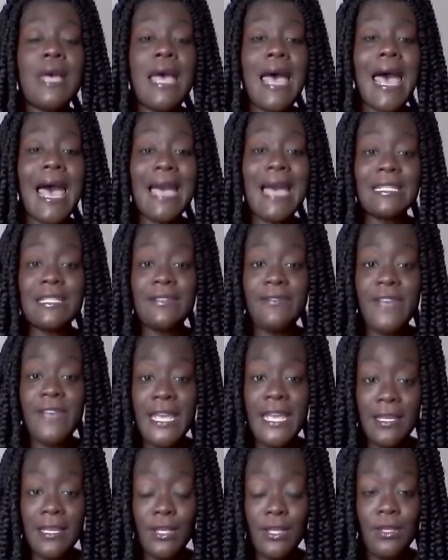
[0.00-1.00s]

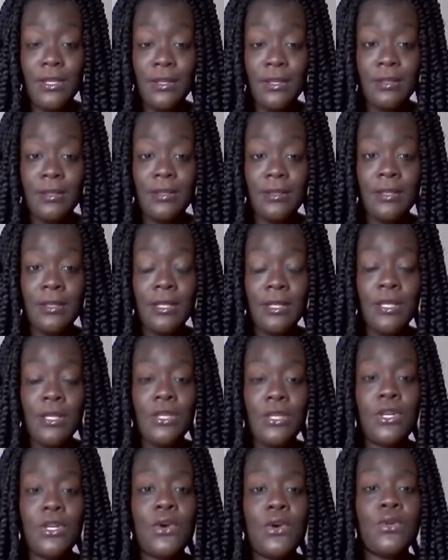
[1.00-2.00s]
activate
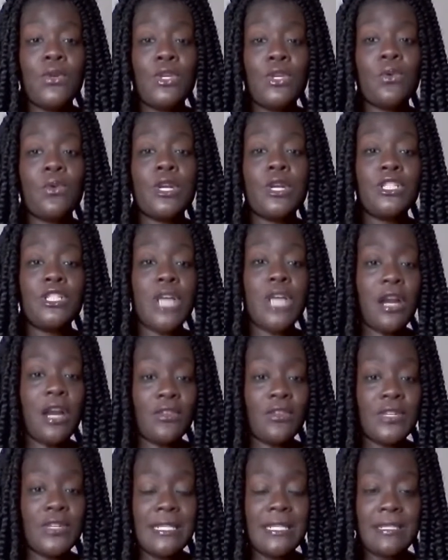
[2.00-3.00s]
your
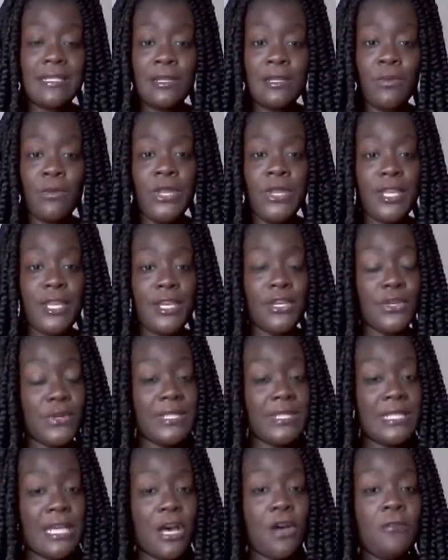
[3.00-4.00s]
chakra system within
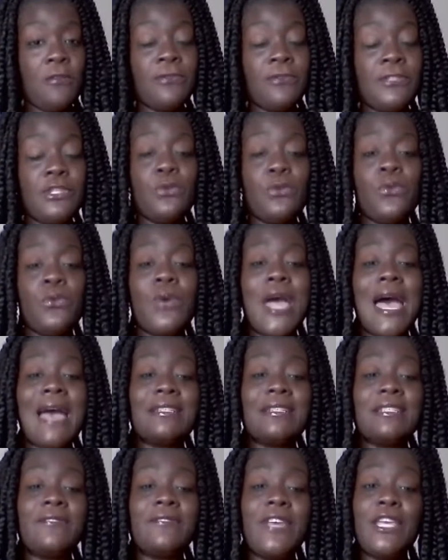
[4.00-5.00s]
yourself, to
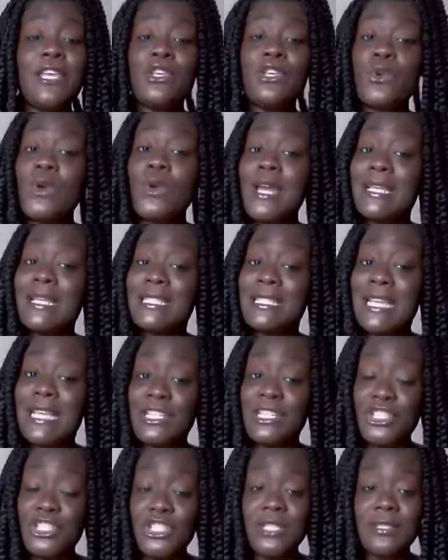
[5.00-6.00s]
activate your
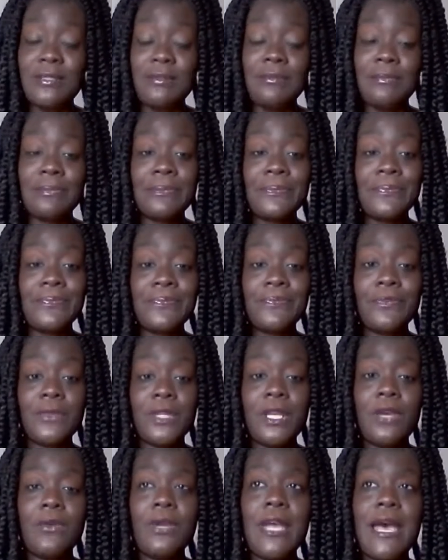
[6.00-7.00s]
ascension.
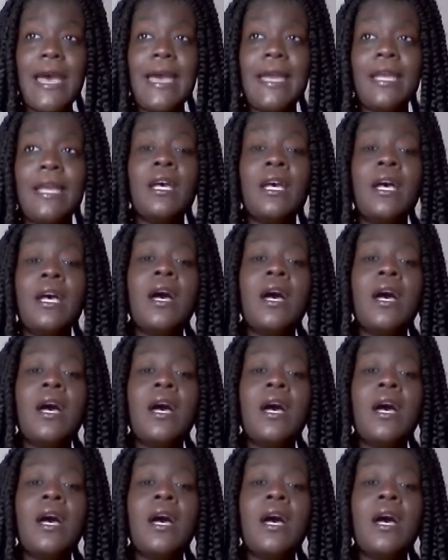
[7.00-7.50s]
Okay.